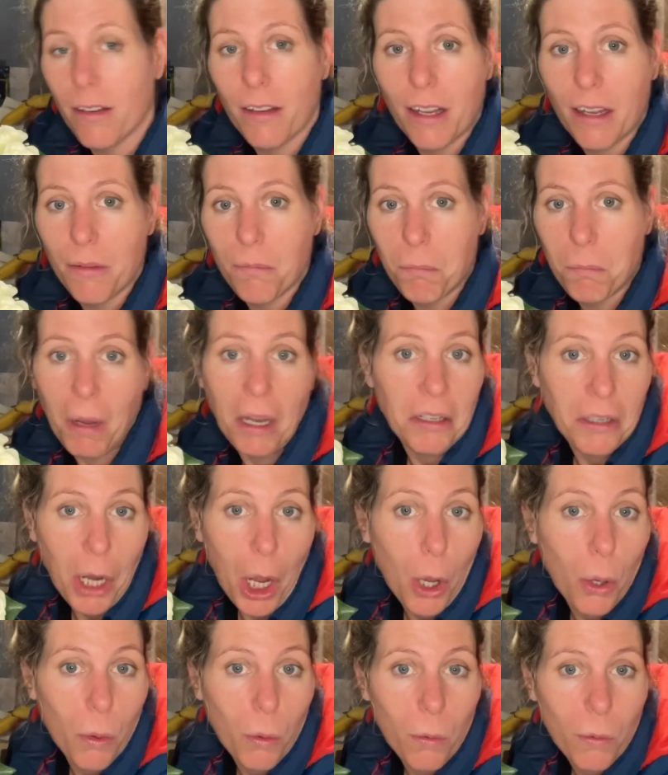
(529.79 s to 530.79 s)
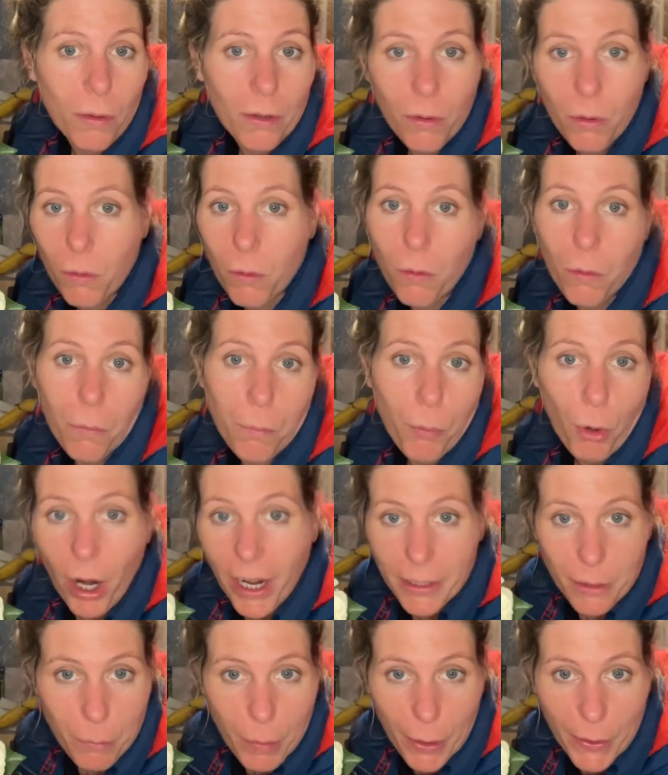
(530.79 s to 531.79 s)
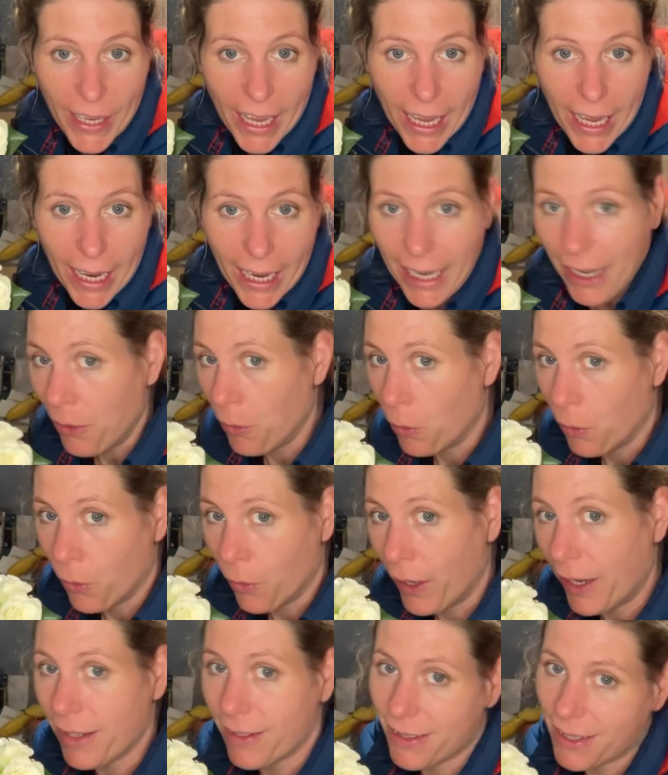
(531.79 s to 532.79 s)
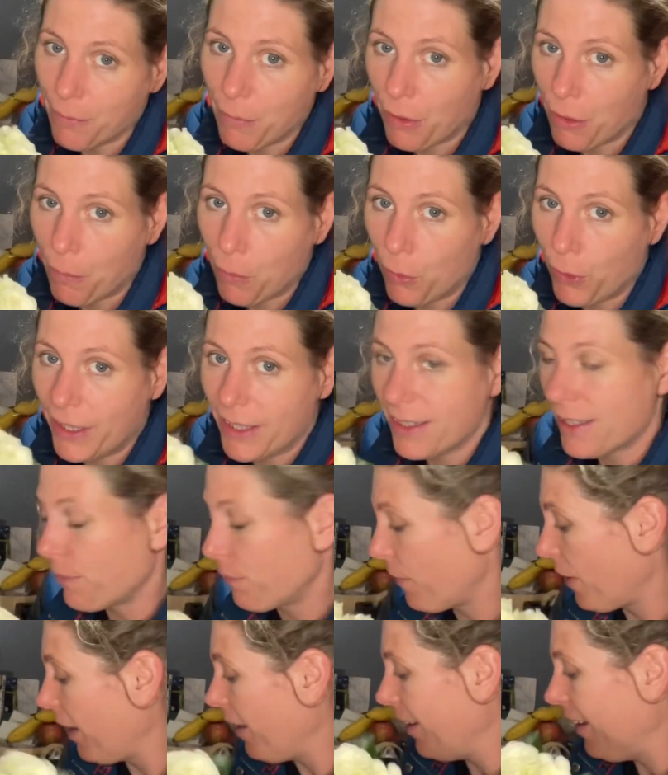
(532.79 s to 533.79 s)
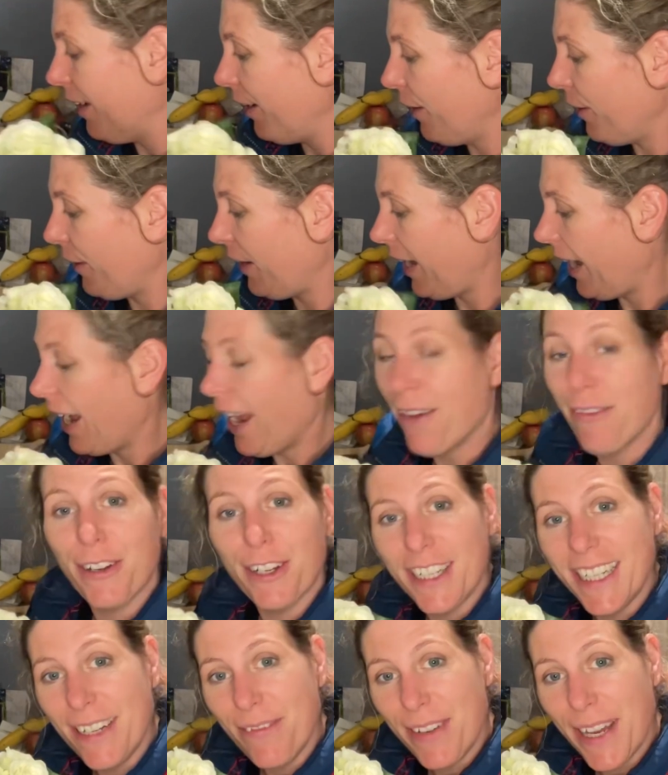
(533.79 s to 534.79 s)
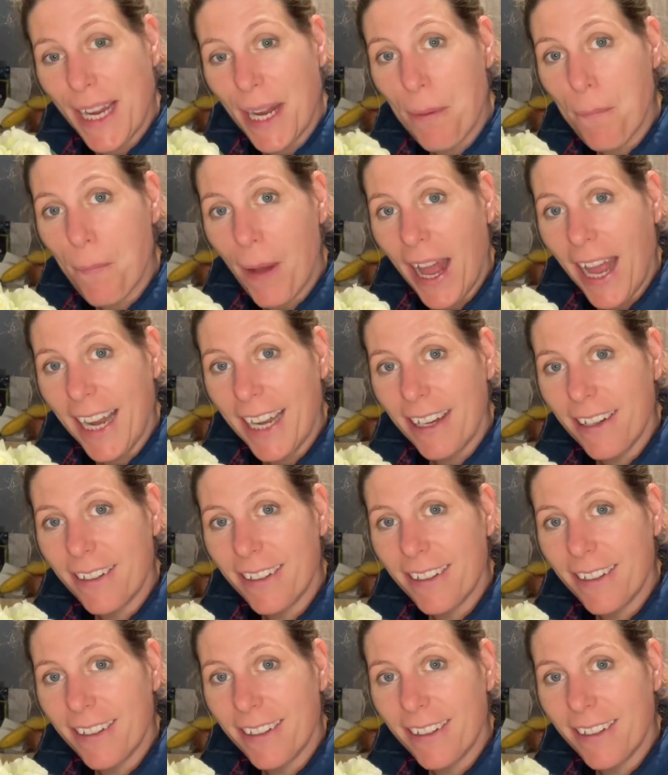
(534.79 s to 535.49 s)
at buttonhole or bridal bouquet or at some other points. Okay, have a good evening. Bye.